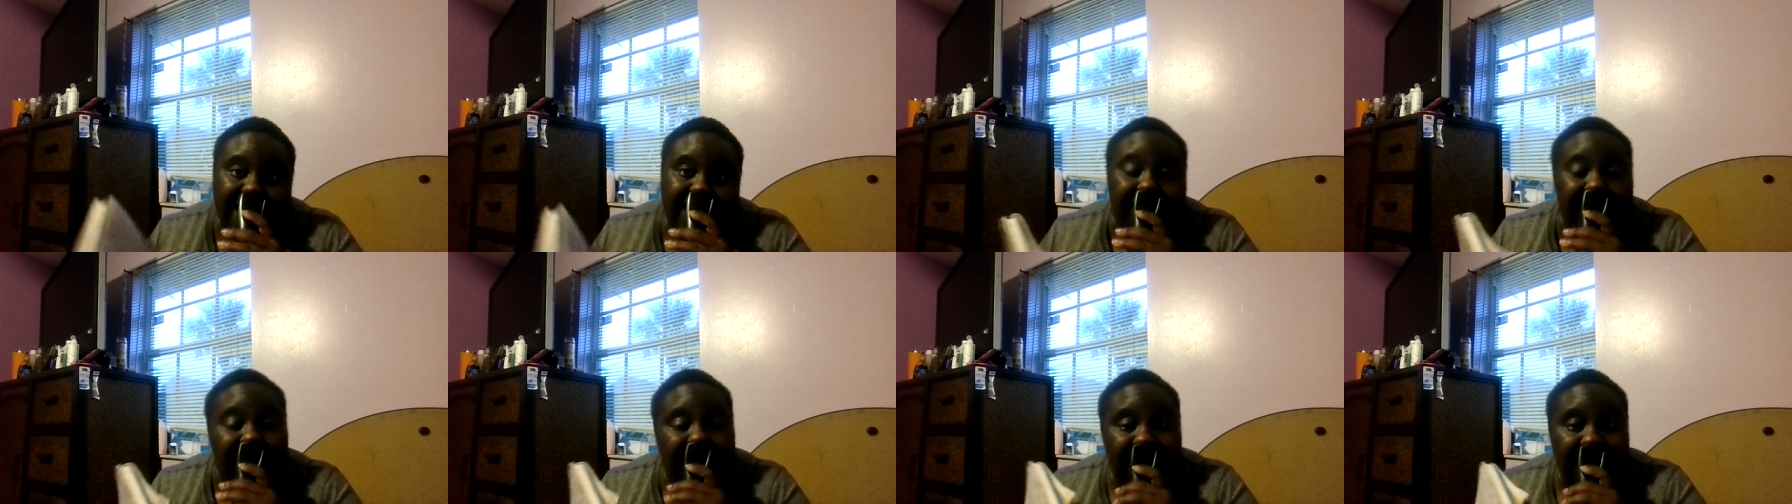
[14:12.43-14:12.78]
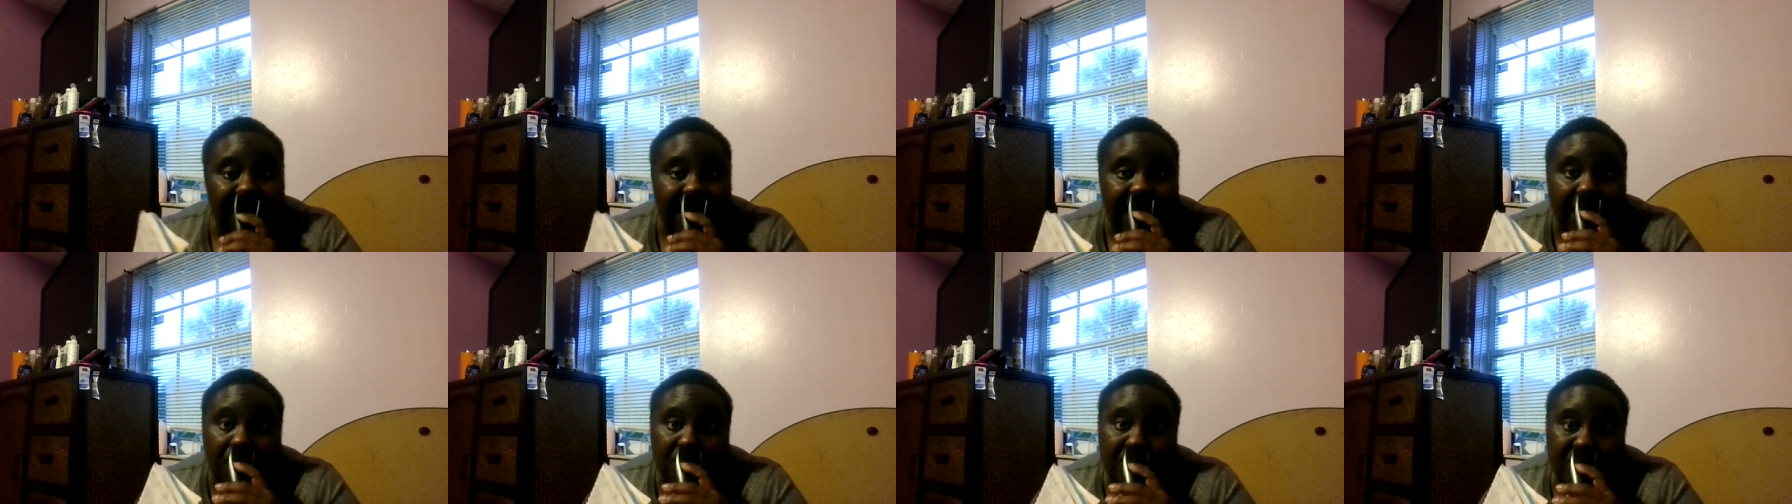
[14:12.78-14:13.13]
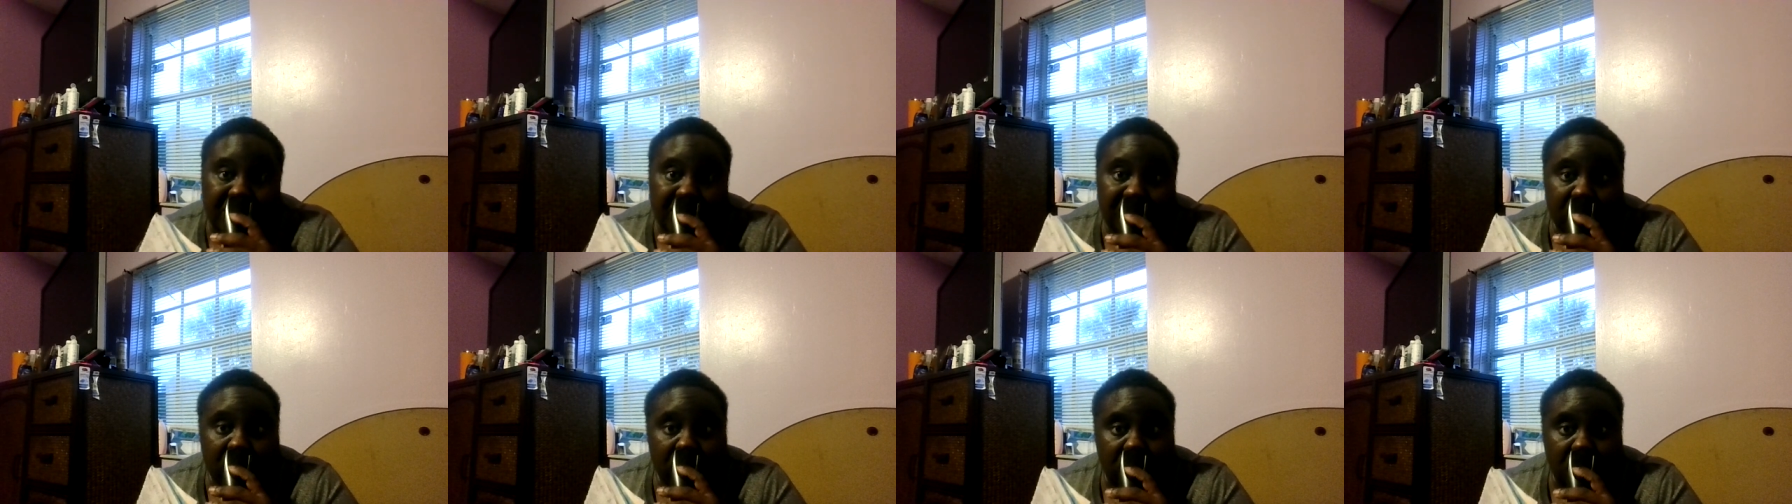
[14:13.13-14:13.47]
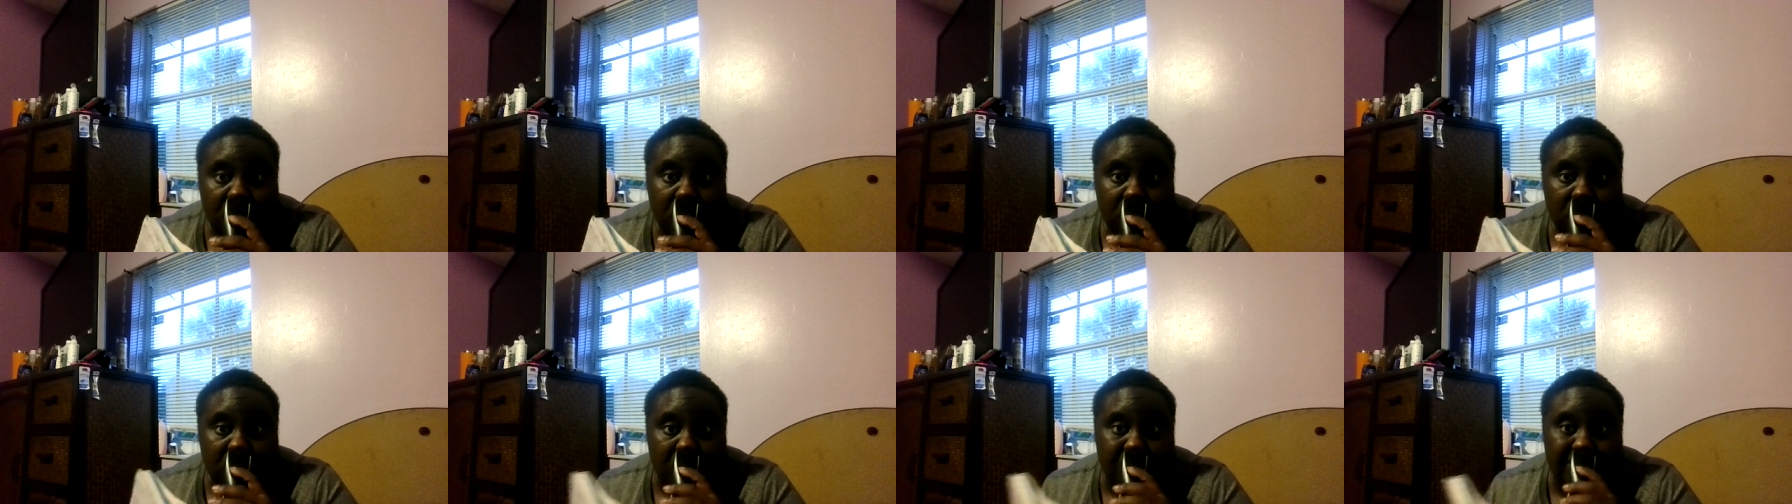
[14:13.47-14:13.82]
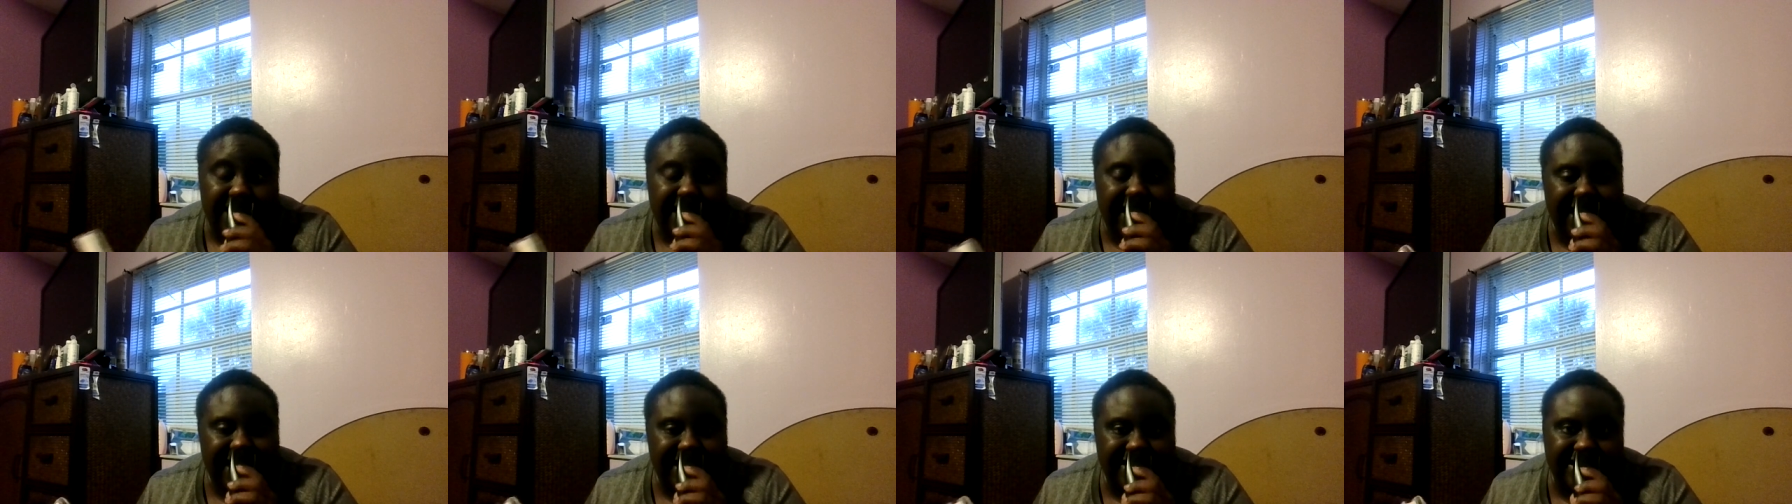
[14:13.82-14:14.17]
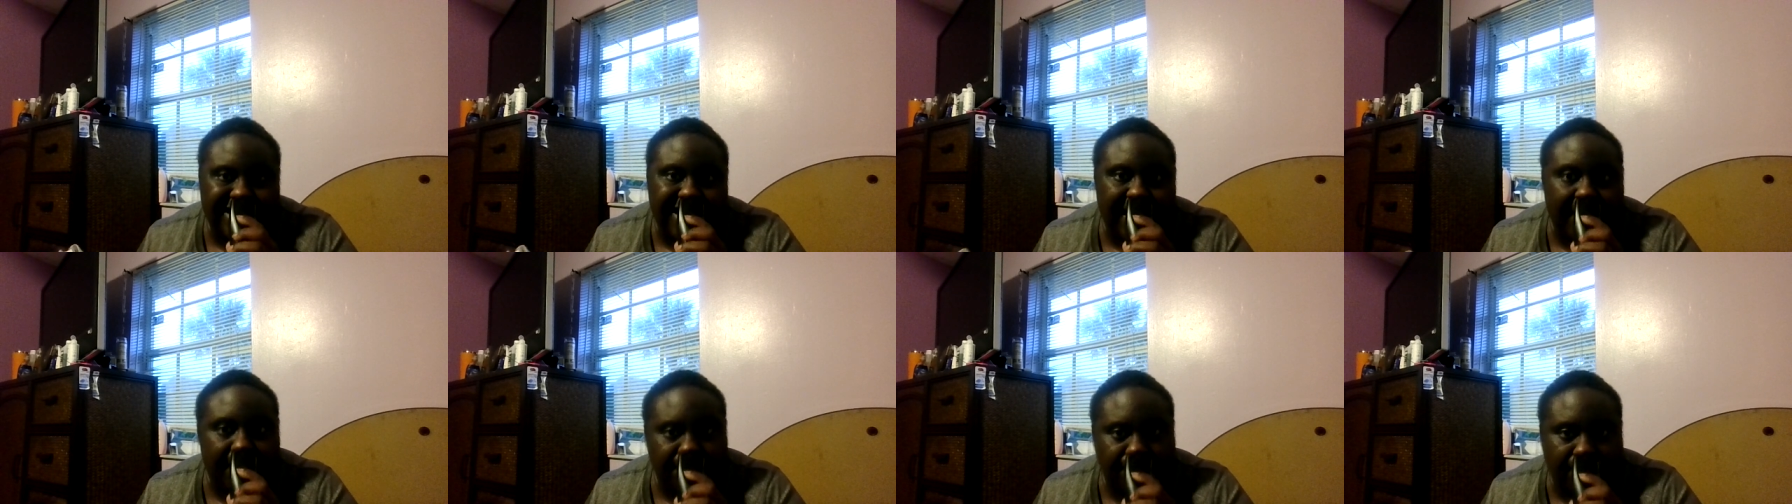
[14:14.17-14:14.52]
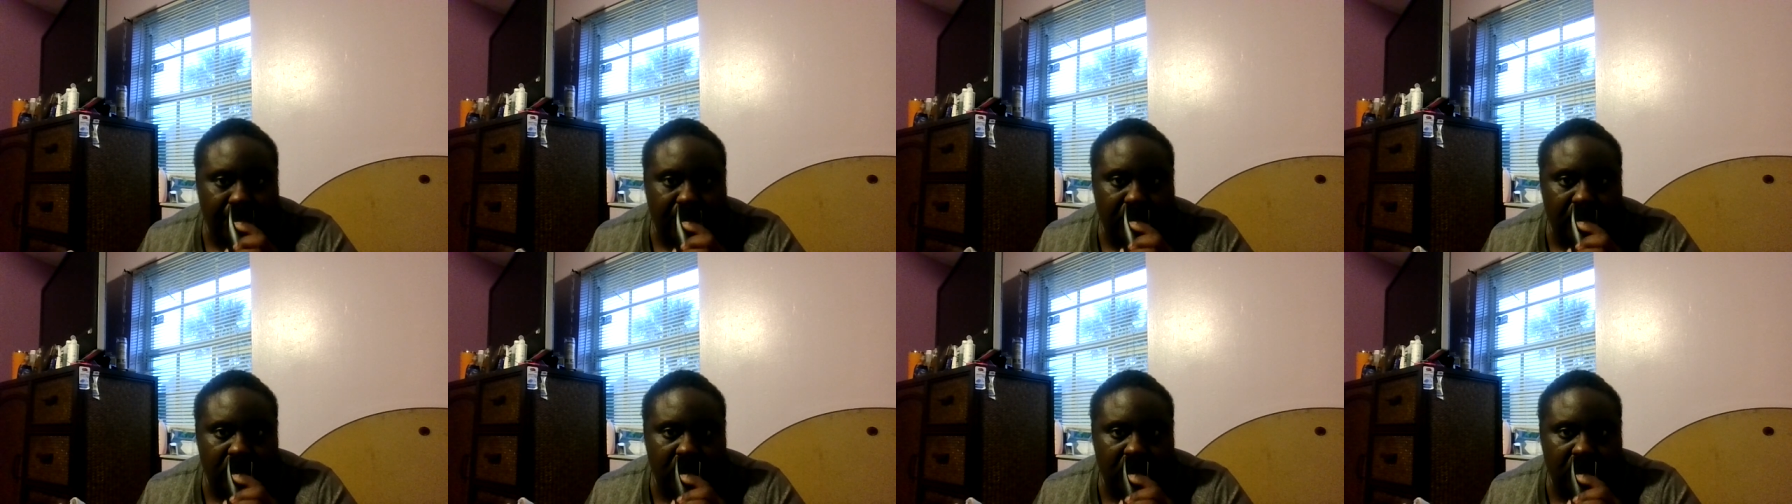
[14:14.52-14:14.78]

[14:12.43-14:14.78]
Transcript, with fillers: yeah i'm a serious person but i like to have fun